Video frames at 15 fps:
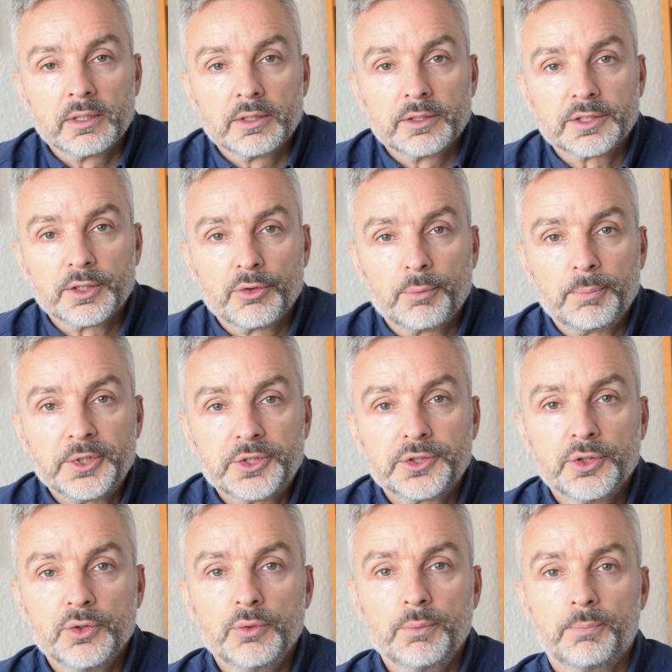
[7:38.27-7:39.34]
So there'll be
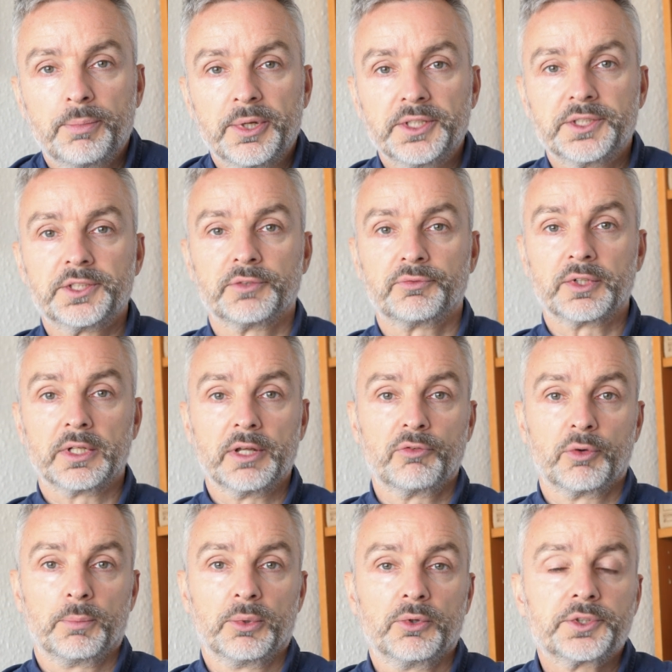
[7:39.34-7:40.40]
two pieces of
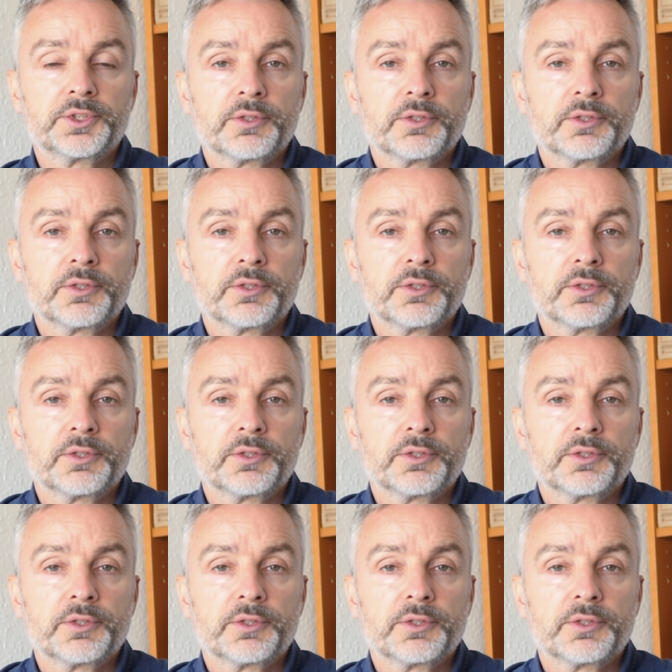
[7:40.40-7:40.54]
deliverables.